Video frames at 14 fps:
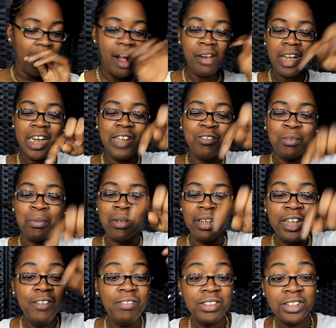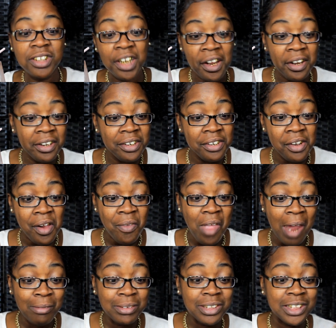I can't even believe this that good.
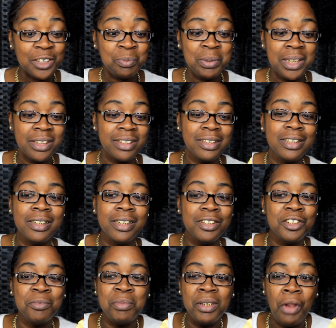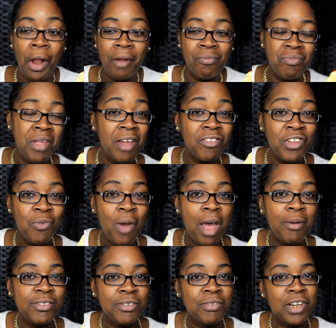I was expecting to, it to be like nasty
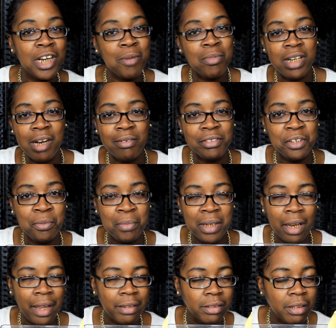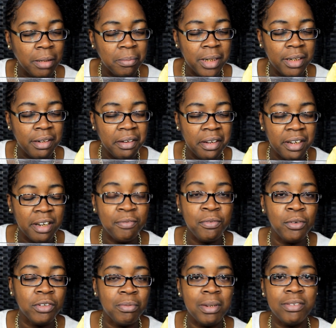while I was on camera, then I was gonna be like, oh man, now I gotta
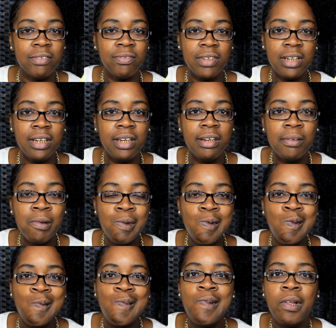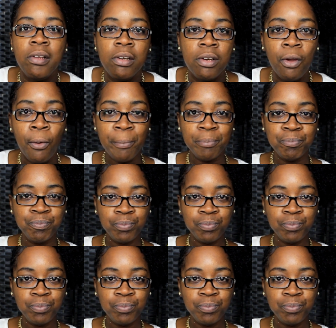force myself to eat it. You know,